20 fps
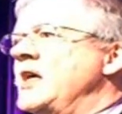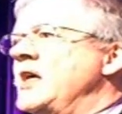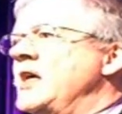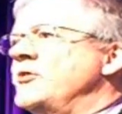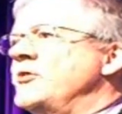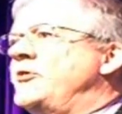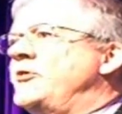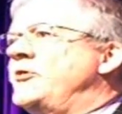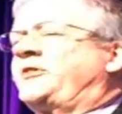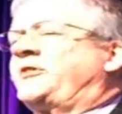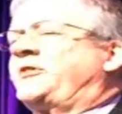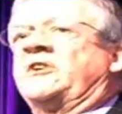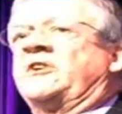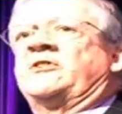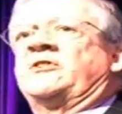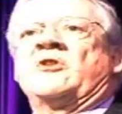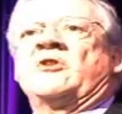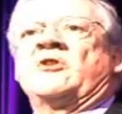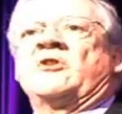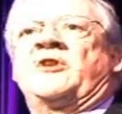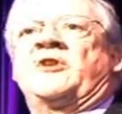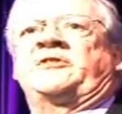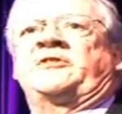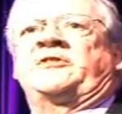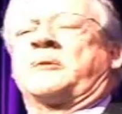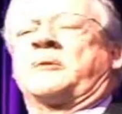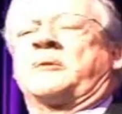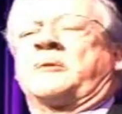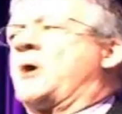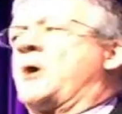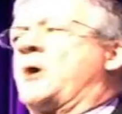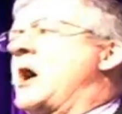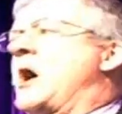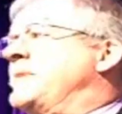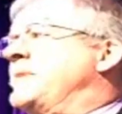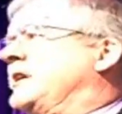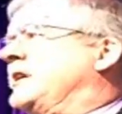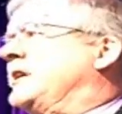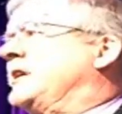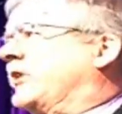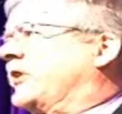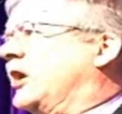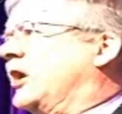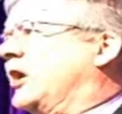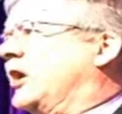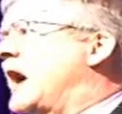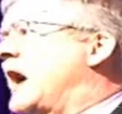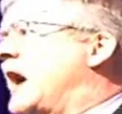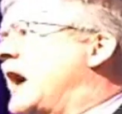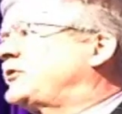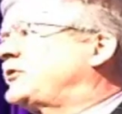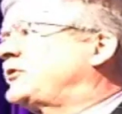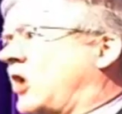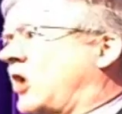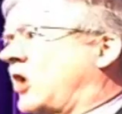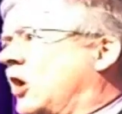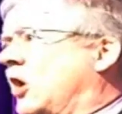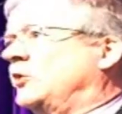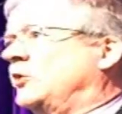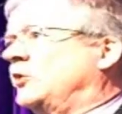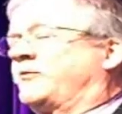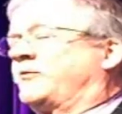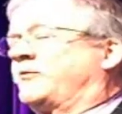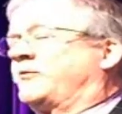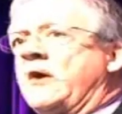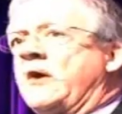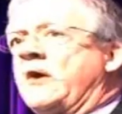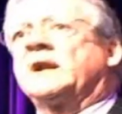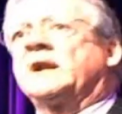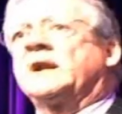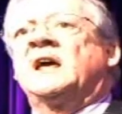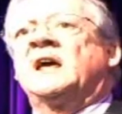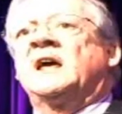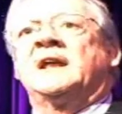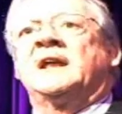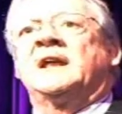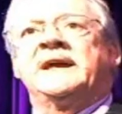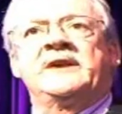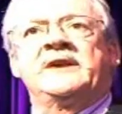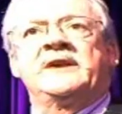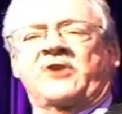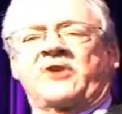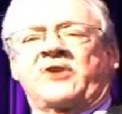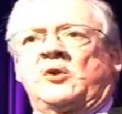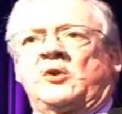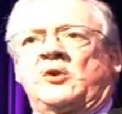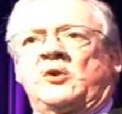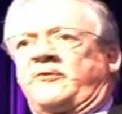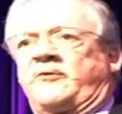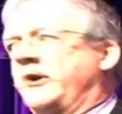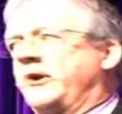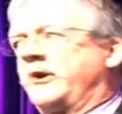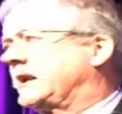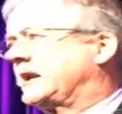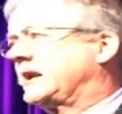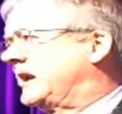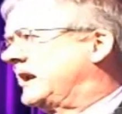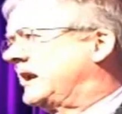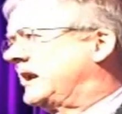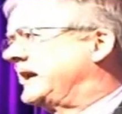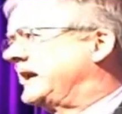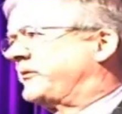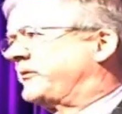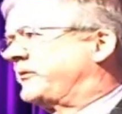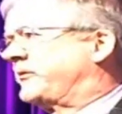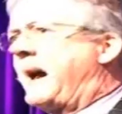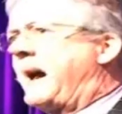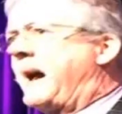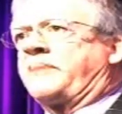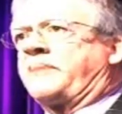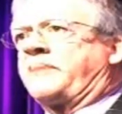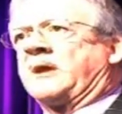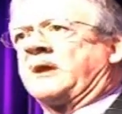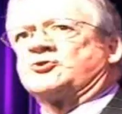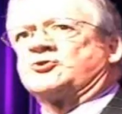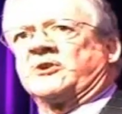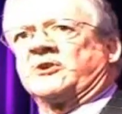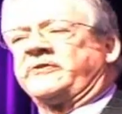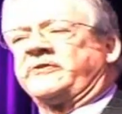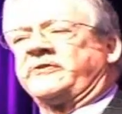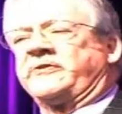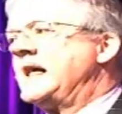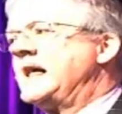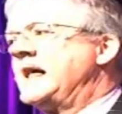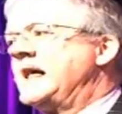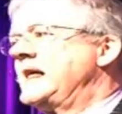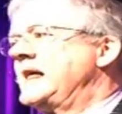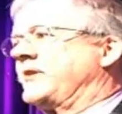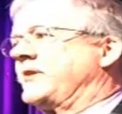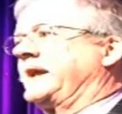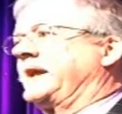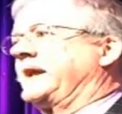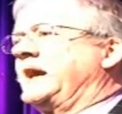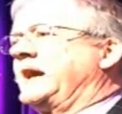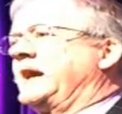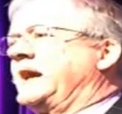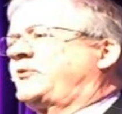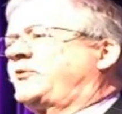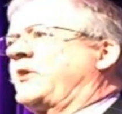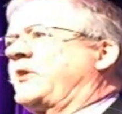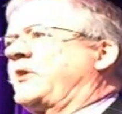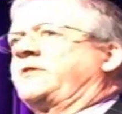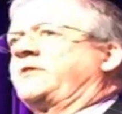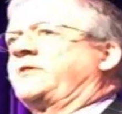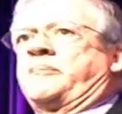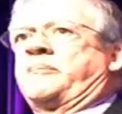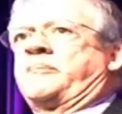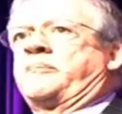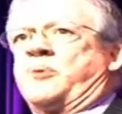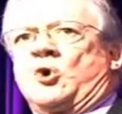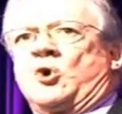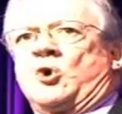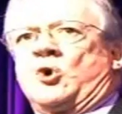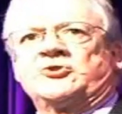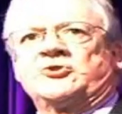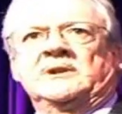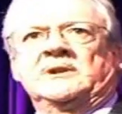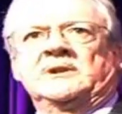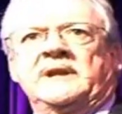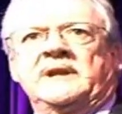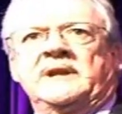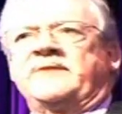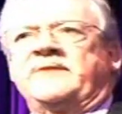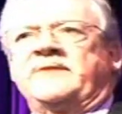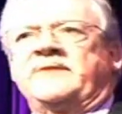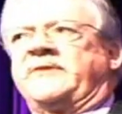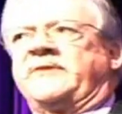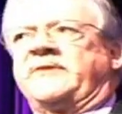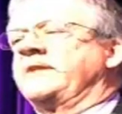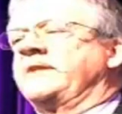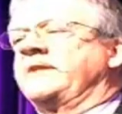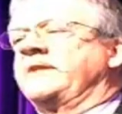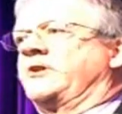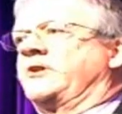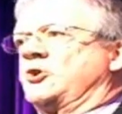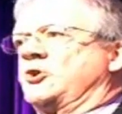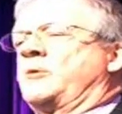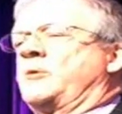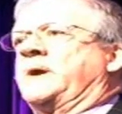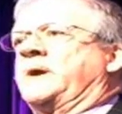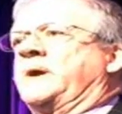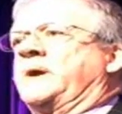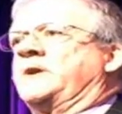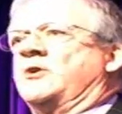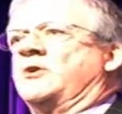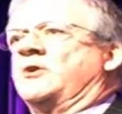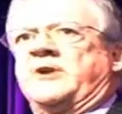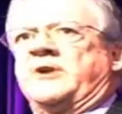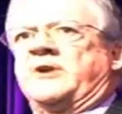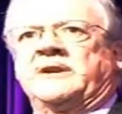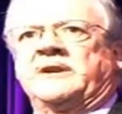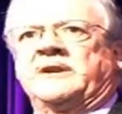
this is, this is a Prime Minister who has told very clearly, he's told very clearly his backbenchers that if they support leaving the European Union,